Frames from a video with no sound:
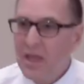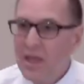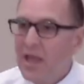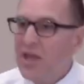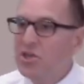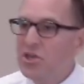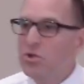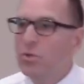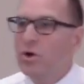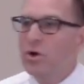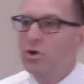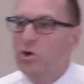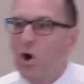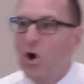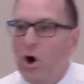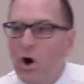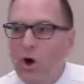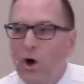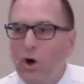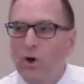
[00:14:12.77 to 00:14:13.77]
And you are
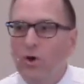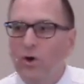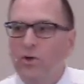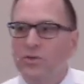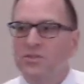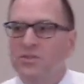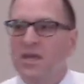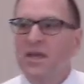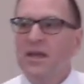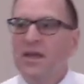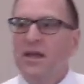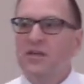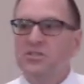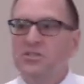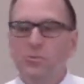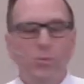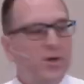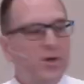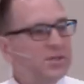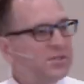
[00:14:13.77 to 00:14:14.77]
called as
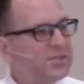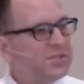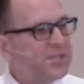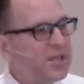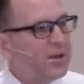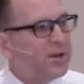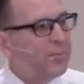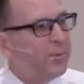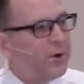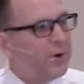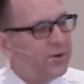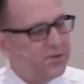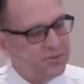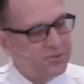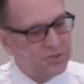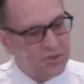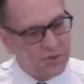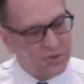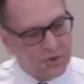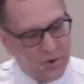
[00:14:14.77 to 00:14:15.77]
one set apart
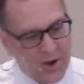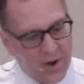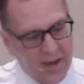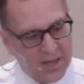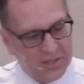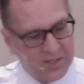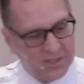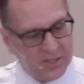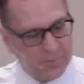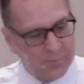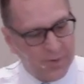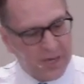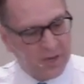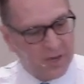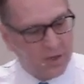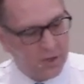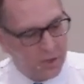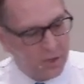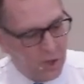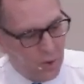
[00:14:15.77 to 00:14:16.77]
unto Christ to bring
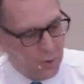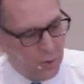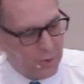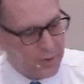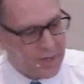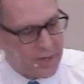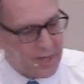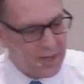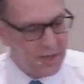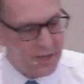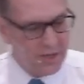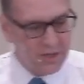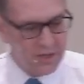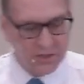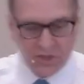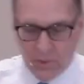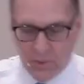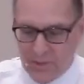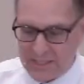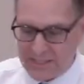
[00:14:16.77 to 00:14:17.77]
glory
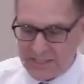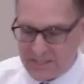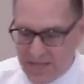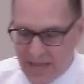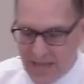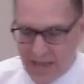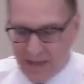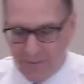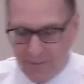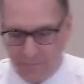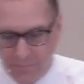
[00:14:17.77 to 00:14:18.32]
to his name.